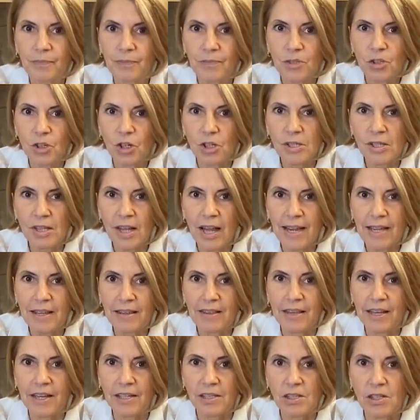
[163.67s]
just
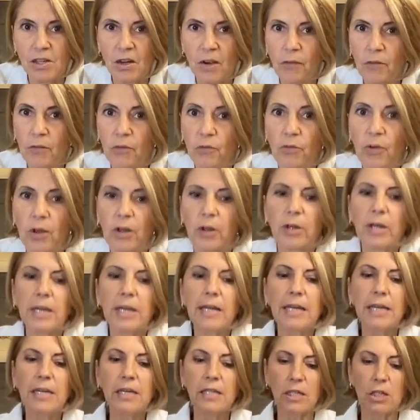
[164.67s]
like this. Very
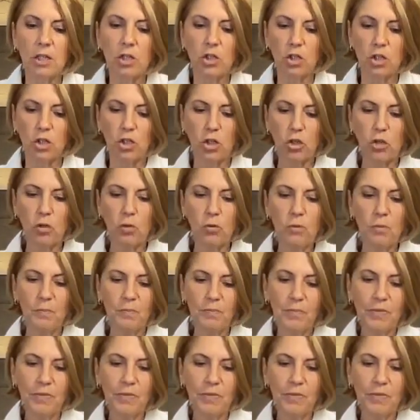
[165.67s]
easy to do.